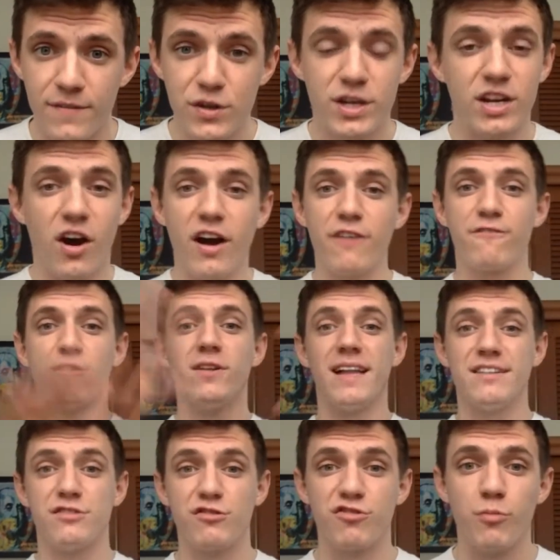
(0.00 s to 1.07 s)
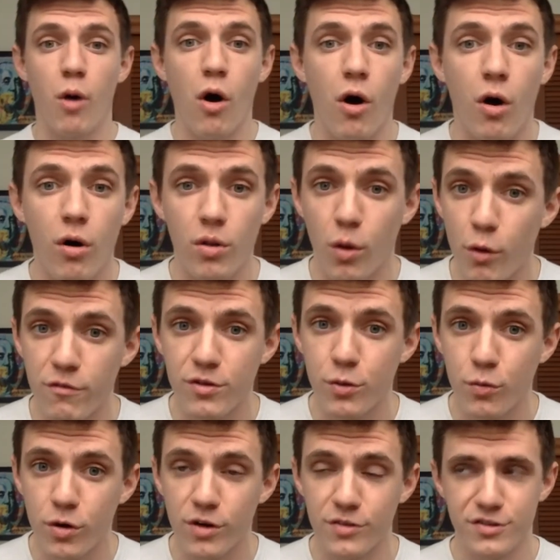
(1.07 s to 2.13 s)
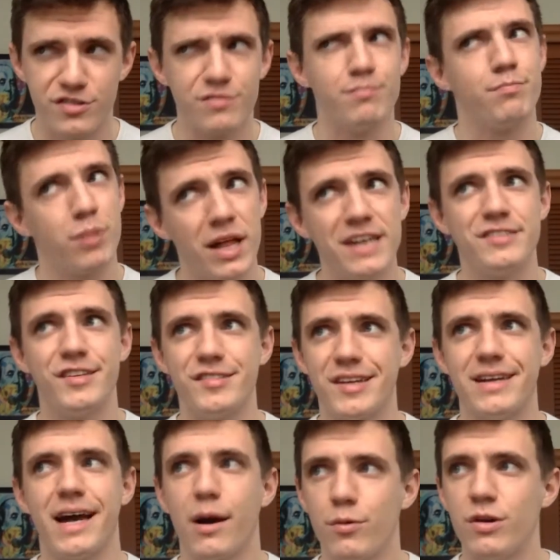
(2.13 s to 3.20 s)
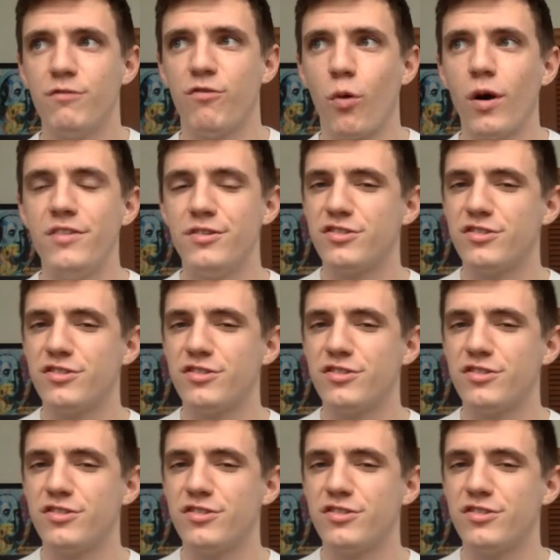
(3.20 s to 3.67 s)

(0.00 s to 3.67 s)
You can hire freelancers from all over the world. There's some places that I would avoid.